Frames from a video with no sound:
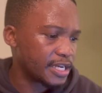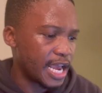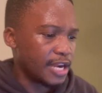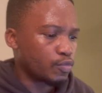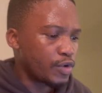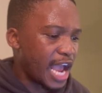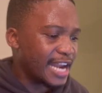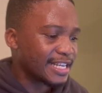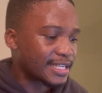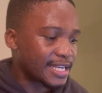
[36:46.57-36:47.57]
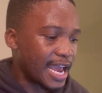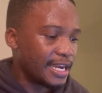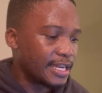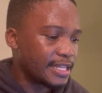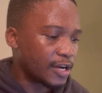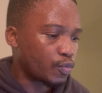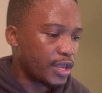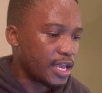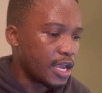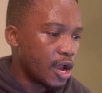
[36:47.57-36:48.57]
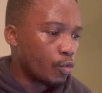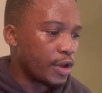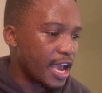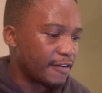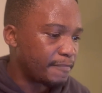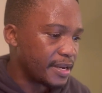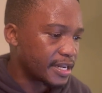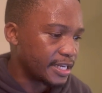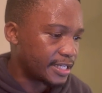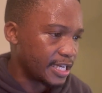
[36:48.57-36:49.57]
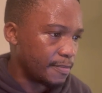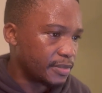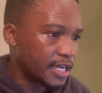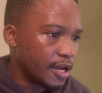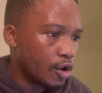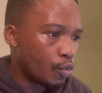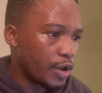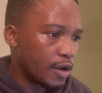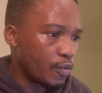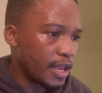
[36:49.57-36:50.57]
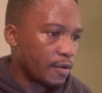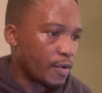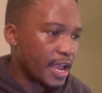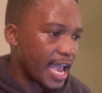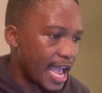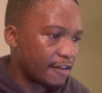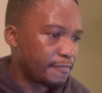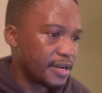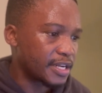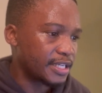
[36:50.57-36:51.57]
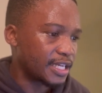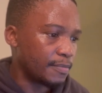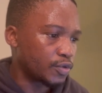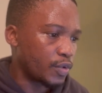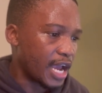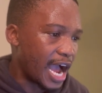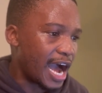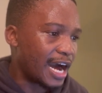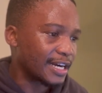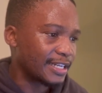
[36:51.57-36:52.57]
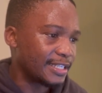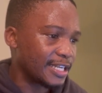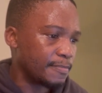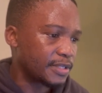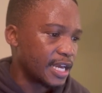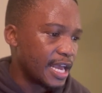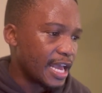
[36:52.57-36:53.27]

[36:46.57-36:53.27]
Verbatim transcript: And we understand that we, we have been redeemed we, we, we have been redeemed, we are redeemed,